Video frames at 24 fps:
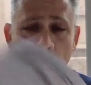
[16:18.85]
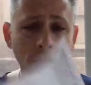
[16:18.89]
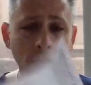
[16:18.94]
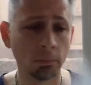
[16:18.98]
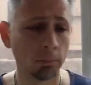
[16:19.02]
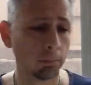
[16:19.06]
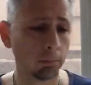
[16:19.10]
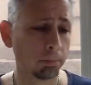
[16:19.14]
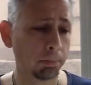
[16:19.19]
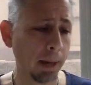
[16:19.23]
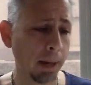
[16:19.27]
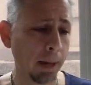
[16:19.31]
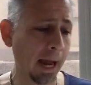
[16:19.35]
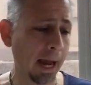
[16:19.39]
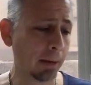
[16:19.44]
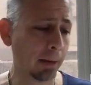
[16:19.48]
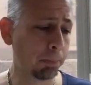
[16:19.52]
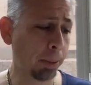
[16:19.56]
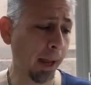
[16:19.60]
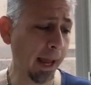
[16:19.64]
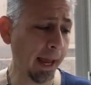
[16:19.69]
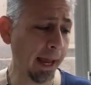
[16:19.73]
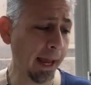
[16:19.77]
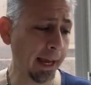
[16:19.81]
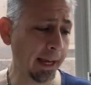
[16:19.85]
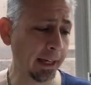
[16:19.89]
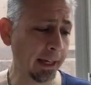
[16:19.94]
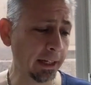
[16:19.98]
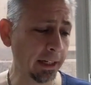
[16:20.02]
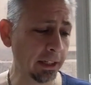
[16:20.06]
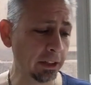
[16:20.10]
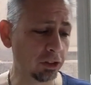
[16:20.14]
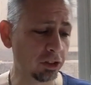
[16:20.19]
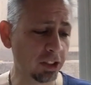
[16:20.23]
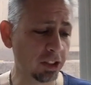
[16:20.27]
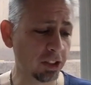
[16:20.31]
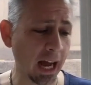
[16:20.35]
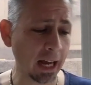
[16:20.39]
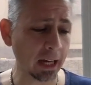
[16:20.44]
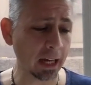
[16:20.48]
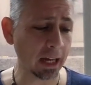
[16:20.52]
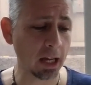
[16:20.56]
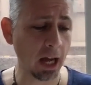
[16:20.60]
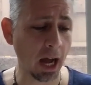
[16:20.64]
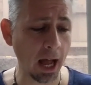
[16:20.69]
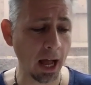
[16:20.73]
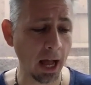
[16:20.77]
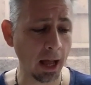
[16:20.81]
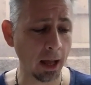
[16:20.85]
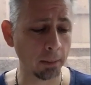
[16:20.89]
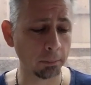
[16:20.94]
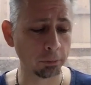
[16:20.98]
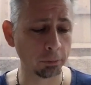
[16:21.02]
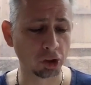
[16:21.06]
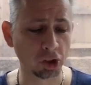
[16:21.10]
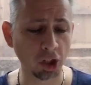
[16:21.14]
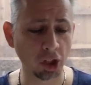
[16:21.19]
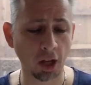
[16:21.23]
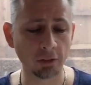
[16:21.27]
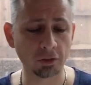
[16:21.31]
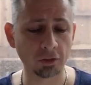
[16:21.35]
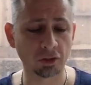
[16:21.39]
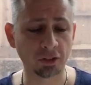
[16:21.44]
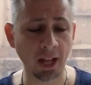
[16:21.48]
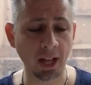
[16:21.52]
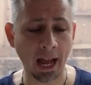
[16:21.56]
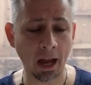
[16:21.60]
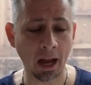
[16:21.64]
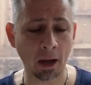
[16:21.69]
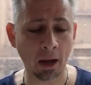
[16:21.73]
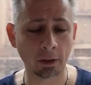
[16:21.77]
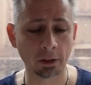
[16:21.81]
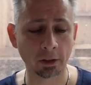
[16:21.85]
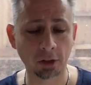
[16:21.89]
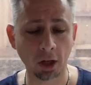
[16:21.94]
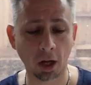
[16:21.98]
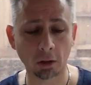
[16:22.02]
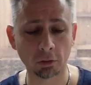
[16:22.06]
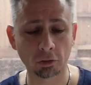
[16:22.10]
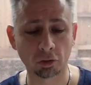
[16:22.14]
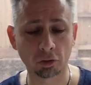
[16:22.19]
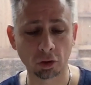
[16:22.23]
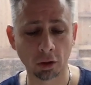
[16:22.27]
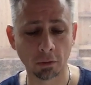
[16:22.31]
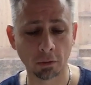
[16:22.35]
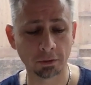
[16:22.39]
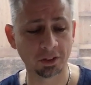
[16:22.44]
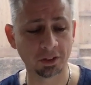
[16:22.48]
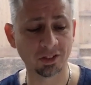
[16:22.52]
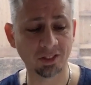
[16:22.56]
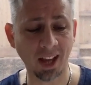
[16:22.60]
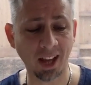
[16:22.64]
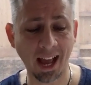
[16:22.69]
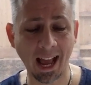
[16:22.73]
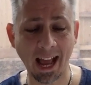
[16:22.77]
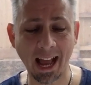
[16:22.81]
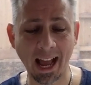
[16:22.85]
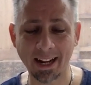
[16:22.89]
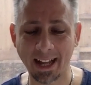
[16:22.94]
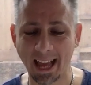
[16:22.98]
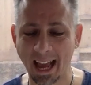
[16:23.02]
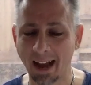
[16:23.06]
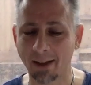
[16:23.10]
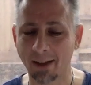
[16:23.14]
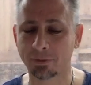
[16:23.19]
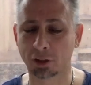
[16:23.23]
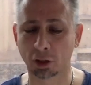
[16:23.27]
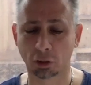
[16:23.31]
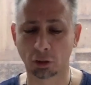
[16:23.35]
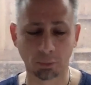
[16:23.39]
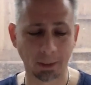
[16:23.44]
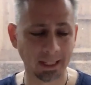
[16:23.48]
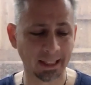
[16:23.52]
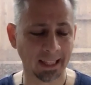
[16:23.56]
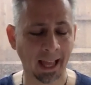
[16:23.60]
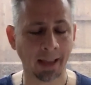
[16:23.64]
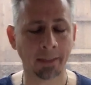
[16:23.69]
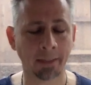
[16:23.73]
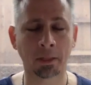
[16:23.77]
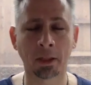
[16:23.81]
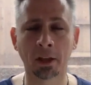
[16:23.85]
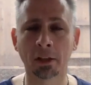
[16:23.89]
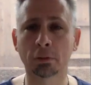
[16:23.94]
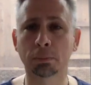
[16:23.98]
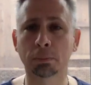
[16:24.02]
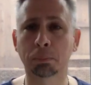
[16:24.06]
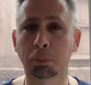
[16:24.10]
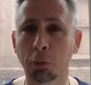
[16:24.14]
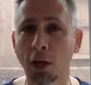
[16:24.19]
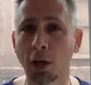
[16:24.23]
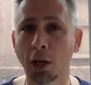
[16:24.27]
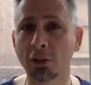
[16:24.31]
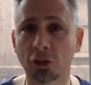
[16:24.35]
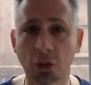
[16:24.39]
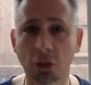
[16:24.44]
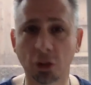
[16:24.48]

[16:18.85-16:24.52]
Backpage.com shuts down adult services ad after relentless pressure